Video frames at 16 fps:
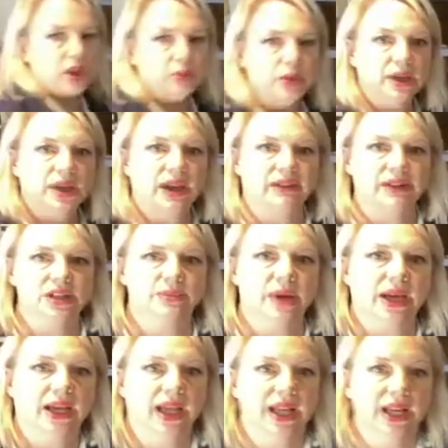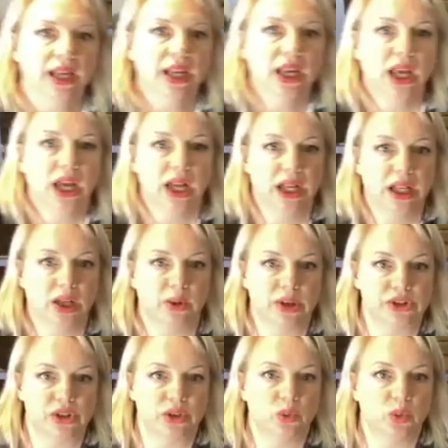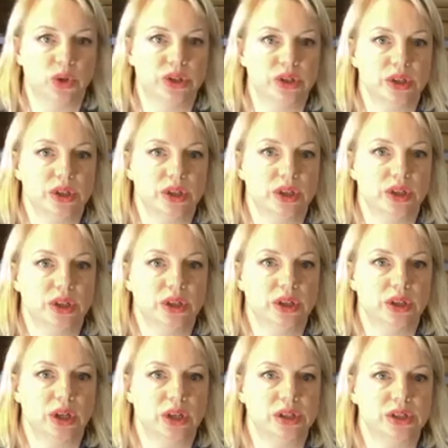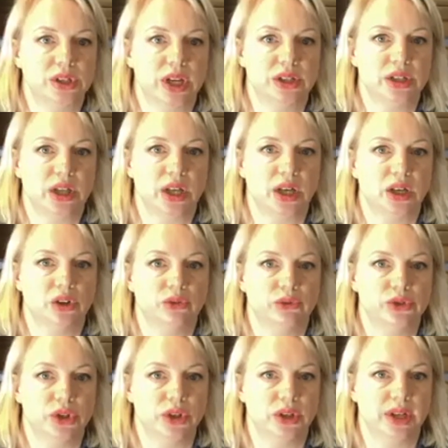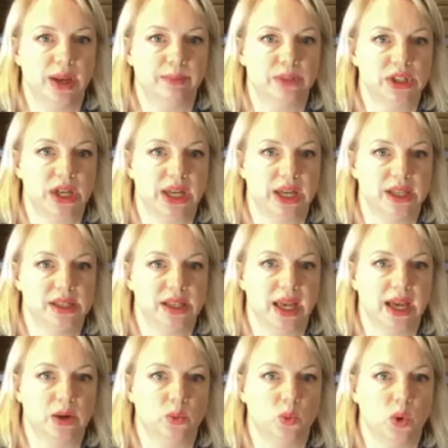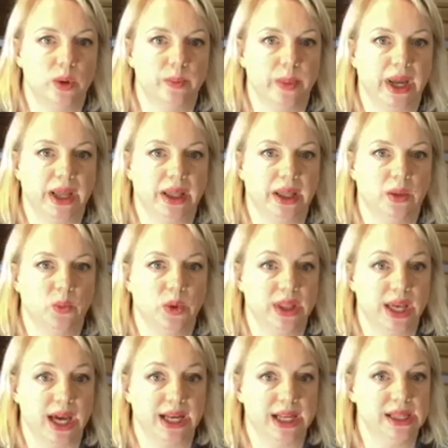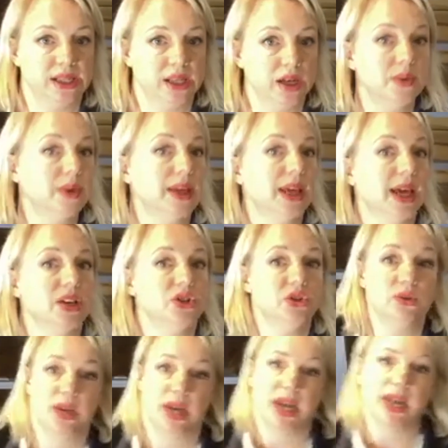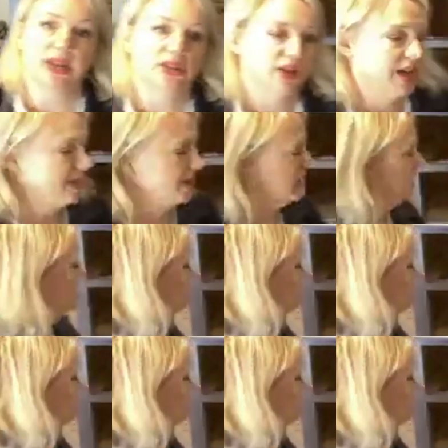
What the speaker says: it a bit of character back again. Another question, would you like to change the colour of 2 lampshades? Can one paint them with Annie Sloan? Yes, you can, Jan.